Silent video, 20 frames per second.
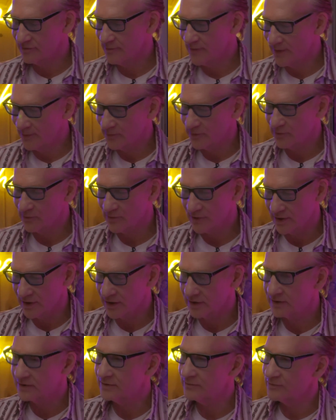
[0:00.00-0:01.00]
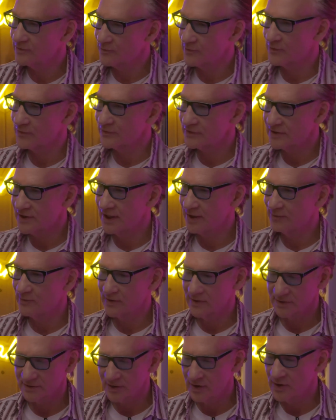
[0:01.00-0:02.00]
remember, we're not, when we were
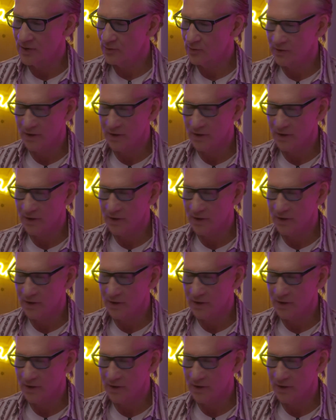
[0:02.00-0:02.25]
taping,